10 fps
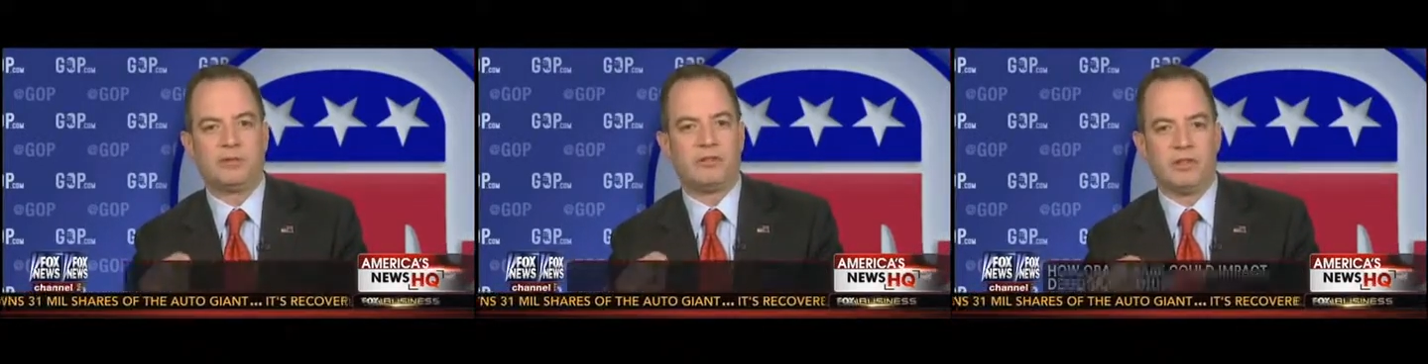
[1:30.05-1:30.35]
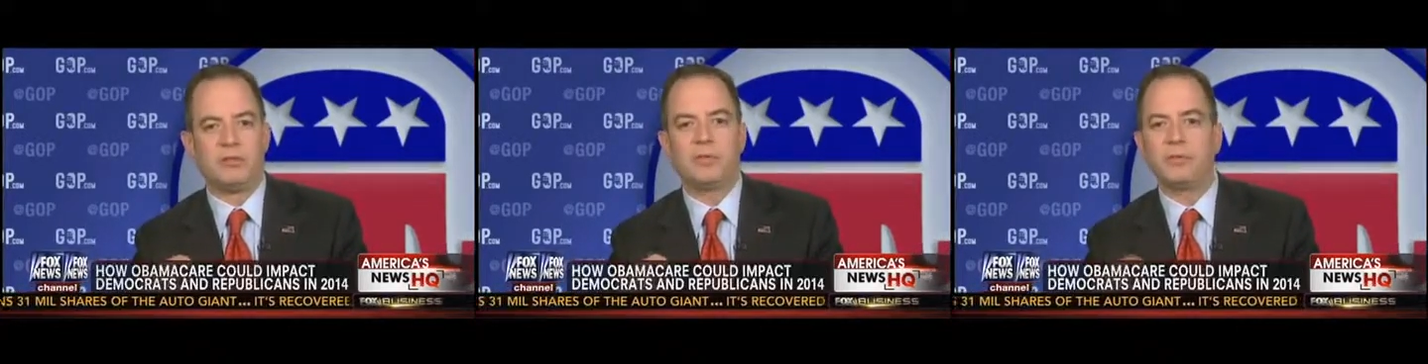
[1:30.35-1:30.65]
There's
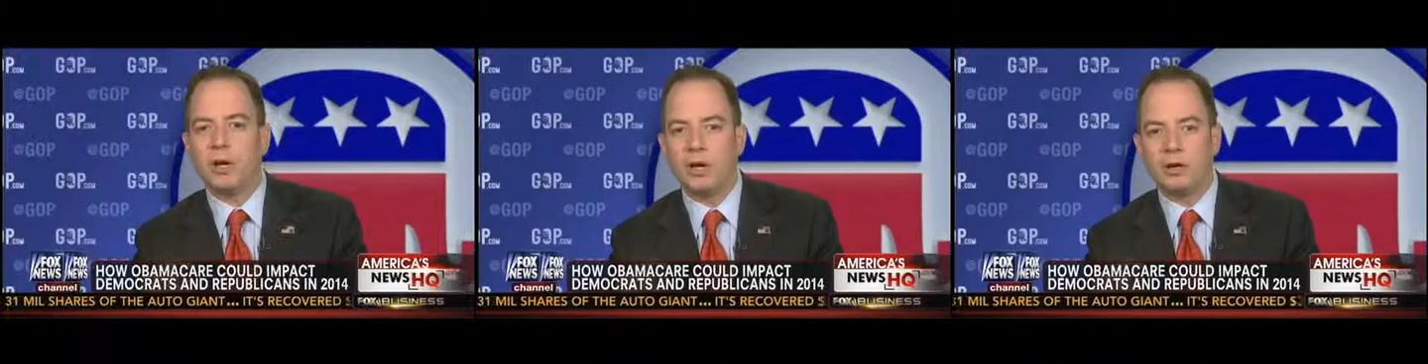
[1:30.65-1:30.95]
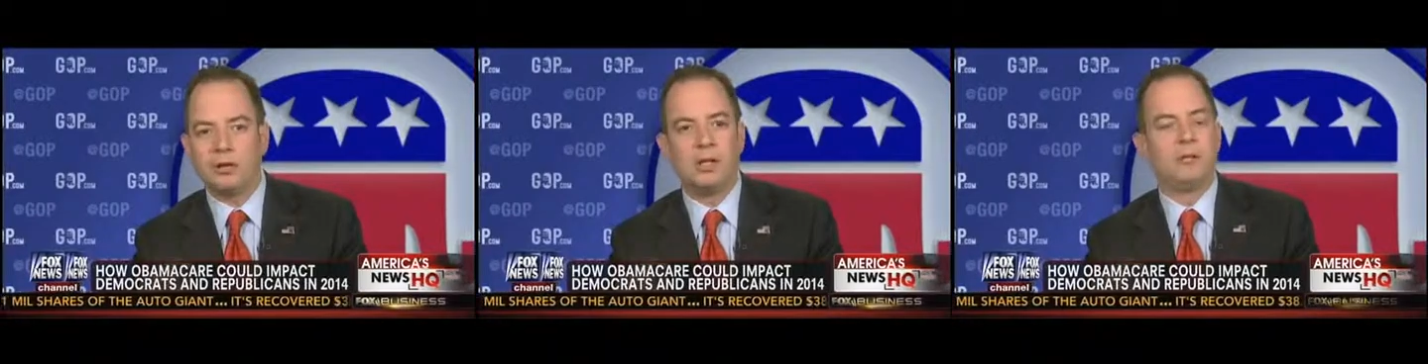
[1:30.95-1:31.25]
nothing
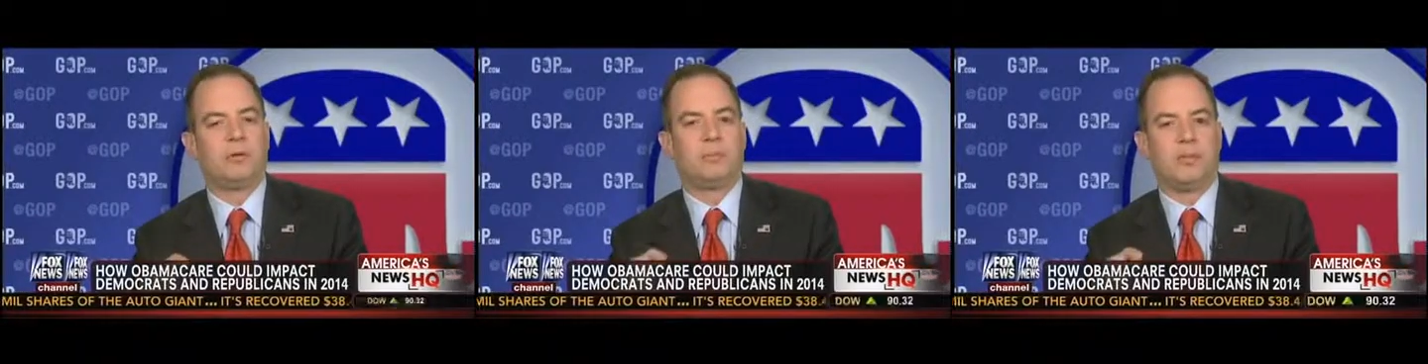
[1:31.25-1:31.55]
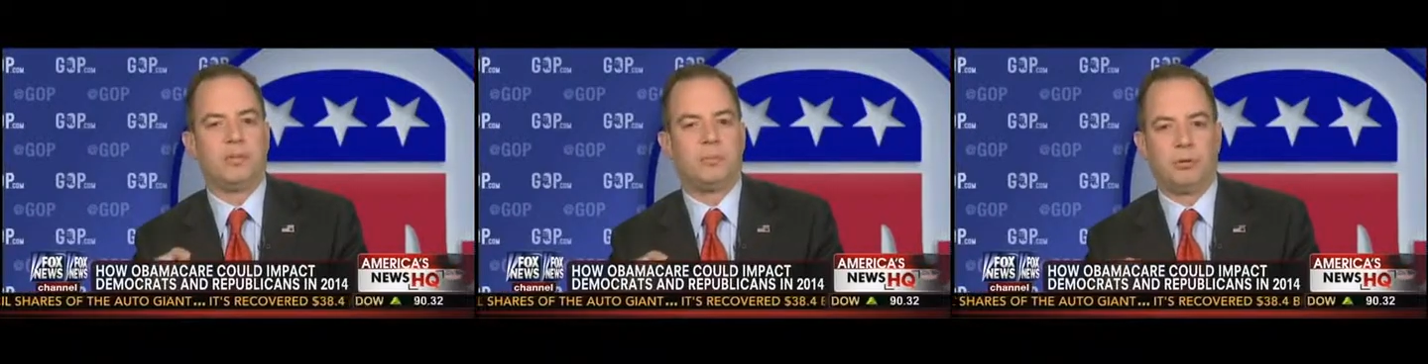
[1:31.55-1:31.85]
wrong with
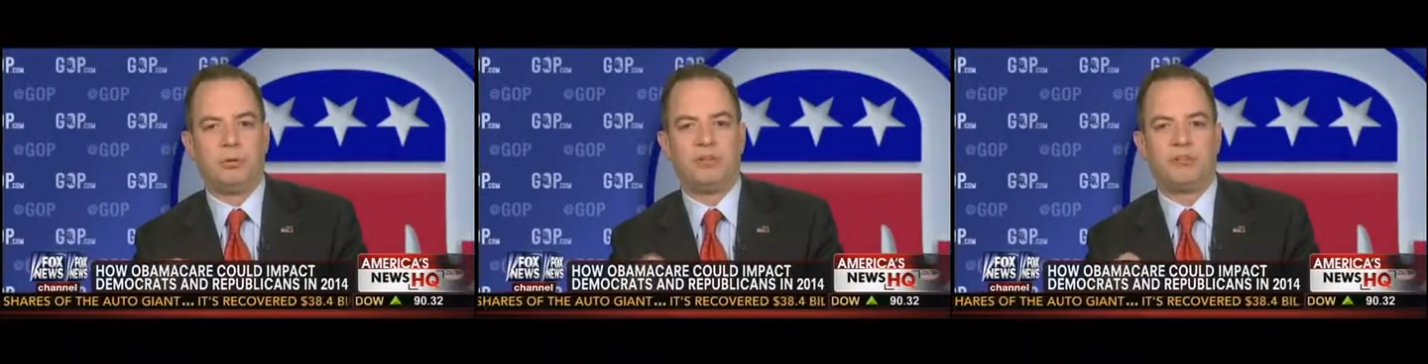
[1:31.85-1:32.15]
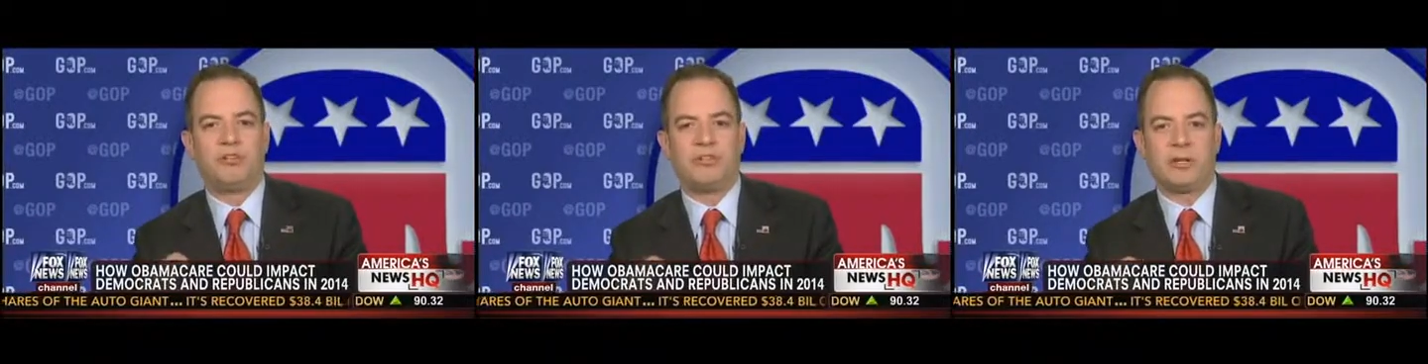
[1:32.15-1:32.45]
being opposed
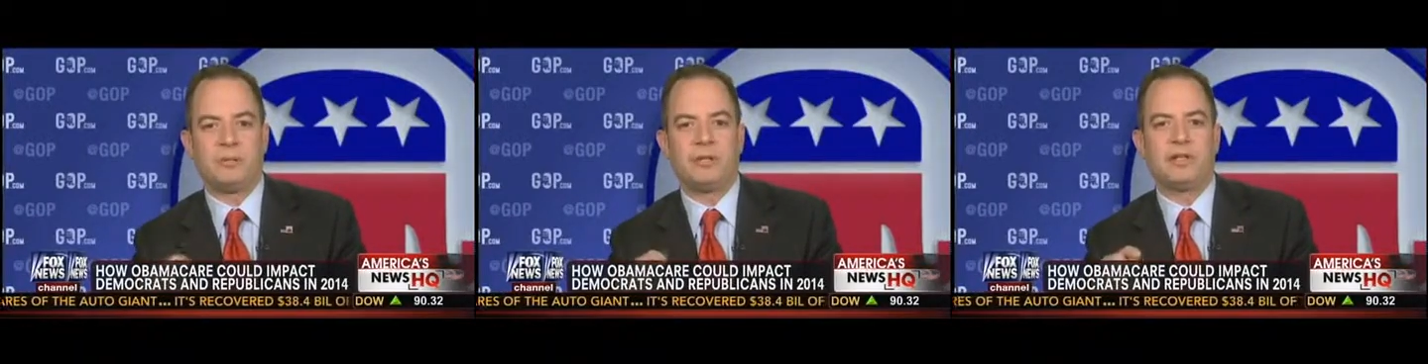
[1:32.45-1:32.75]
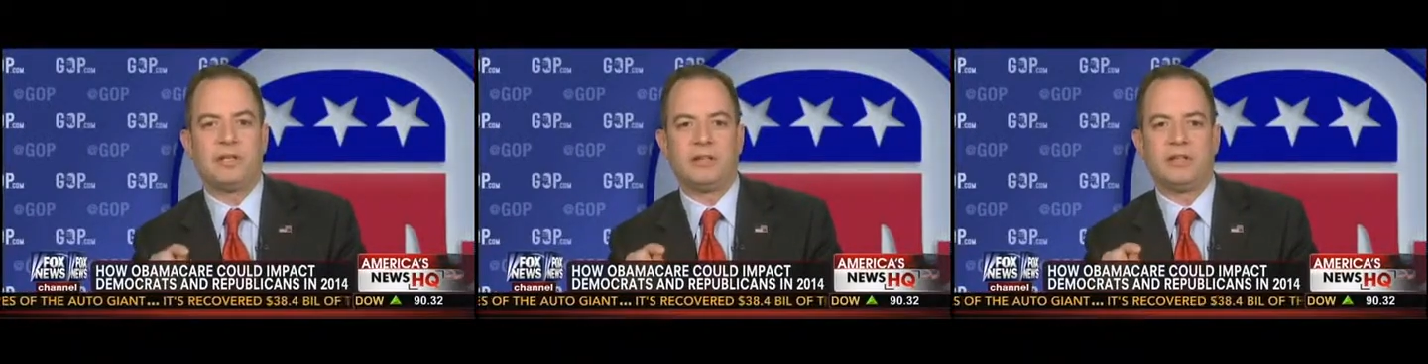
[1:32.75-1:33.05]
to something
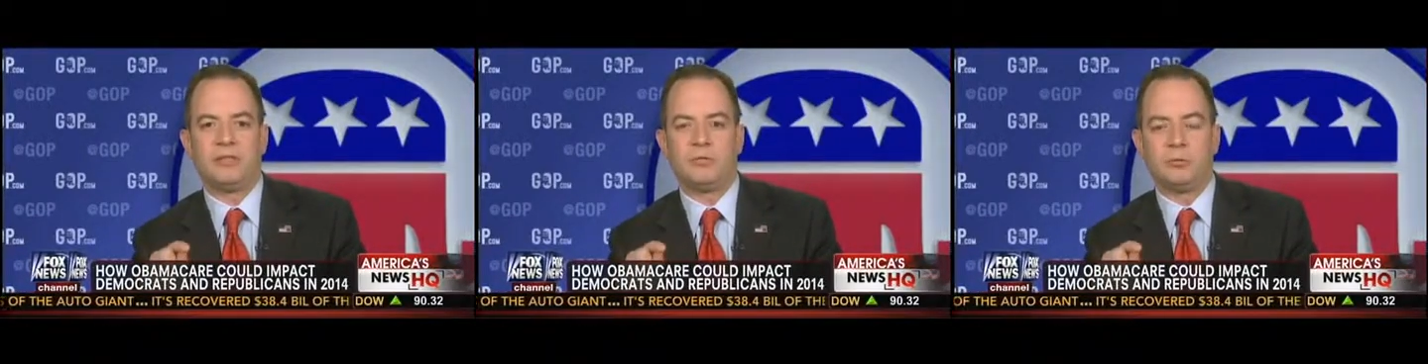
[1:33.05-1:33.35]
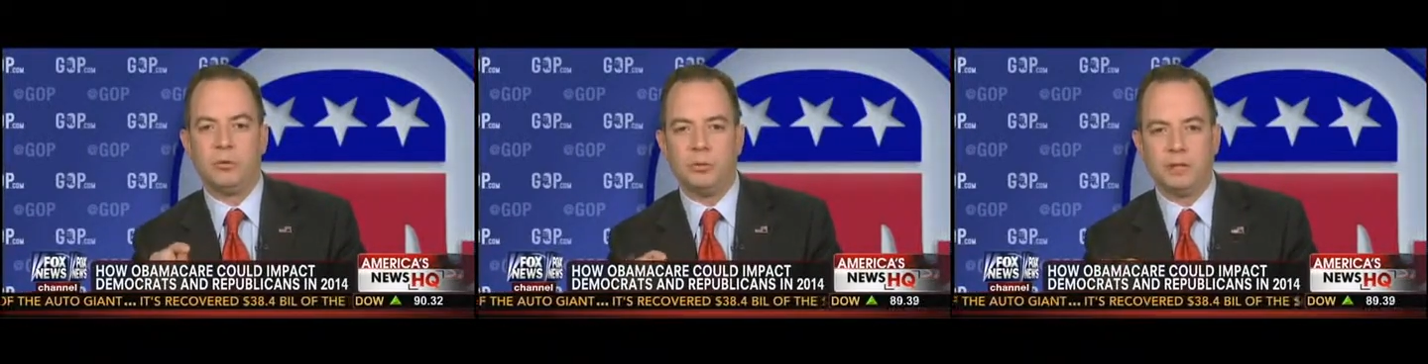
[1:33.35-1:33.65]
that is
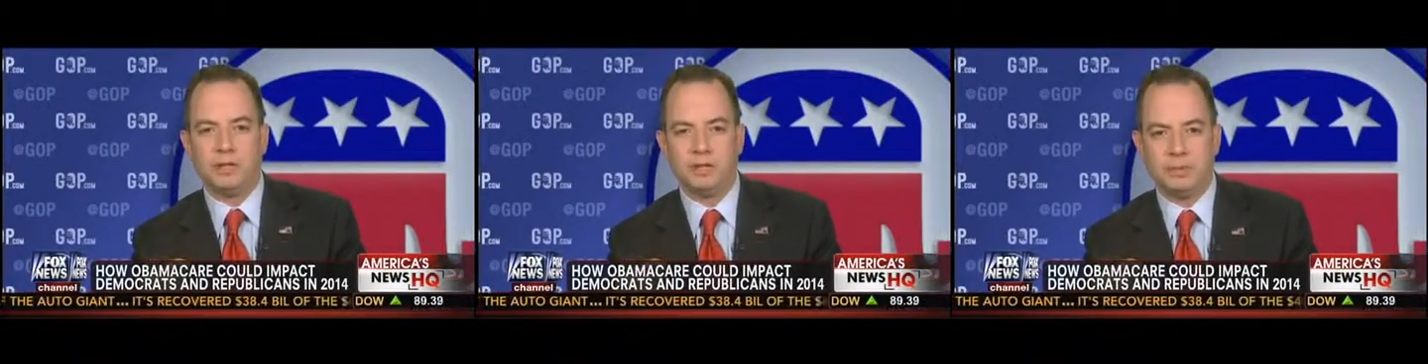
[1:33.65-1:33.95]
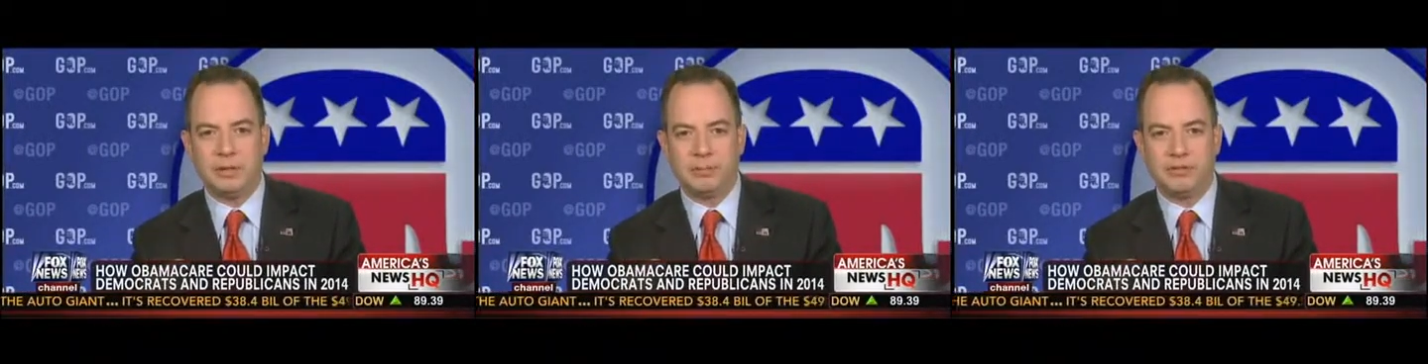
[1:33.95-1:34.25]
ruining
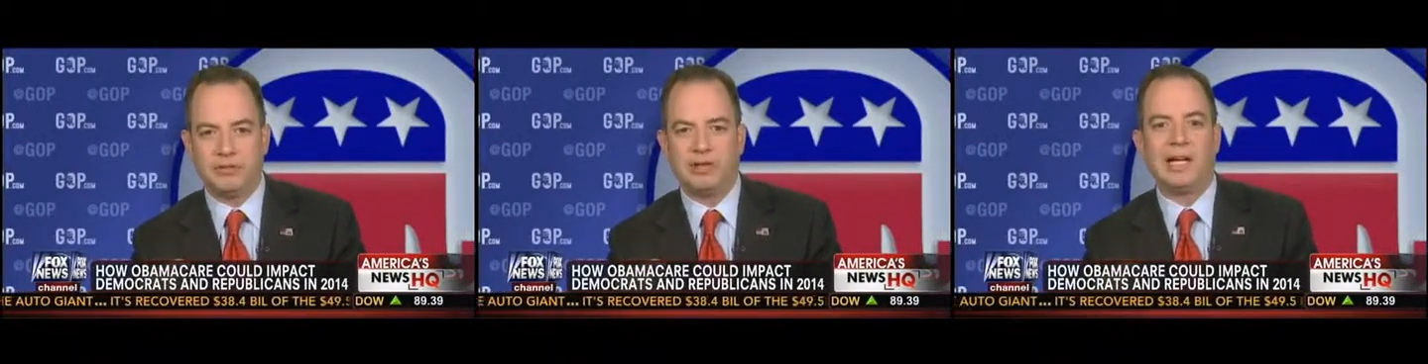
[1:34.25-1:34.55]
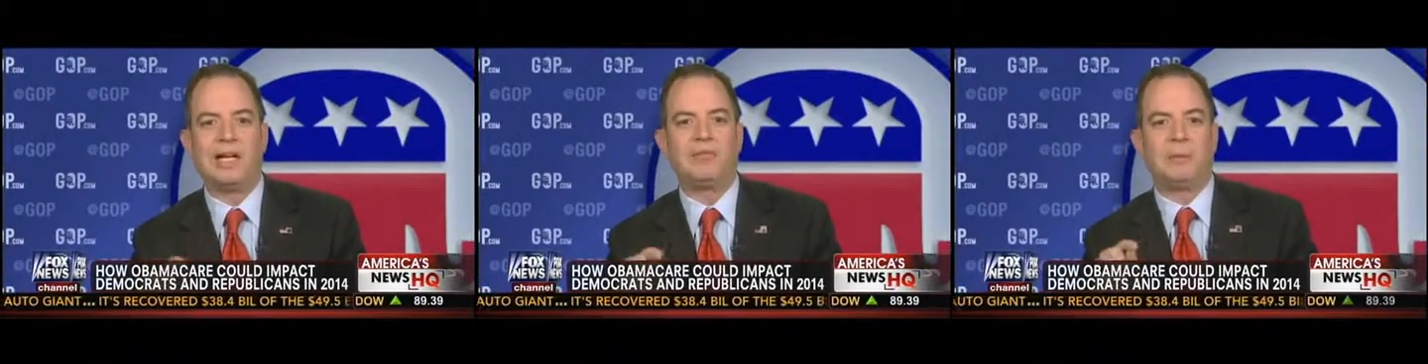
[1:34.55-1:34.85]
people's lives.